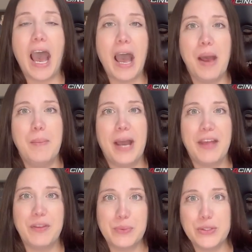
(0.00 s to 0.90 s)

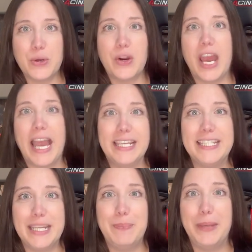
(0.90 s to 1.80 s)
at the resort, I
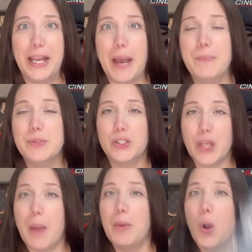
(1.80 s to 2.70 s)
did pick up
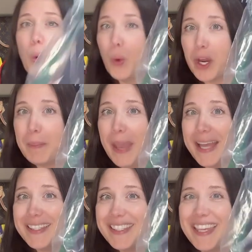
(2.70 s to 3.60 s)
some work
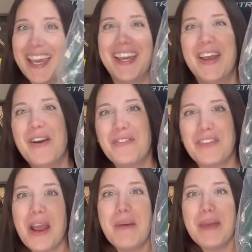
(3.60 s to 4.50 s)
pants
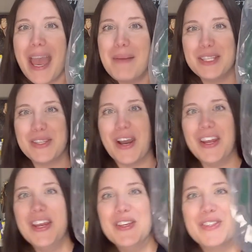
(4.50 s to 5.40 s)
from
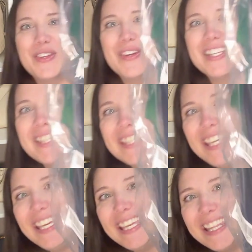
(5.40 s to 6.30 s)
Amazon. So you can
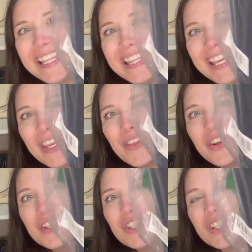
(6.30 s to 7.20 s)
see the thing here. They're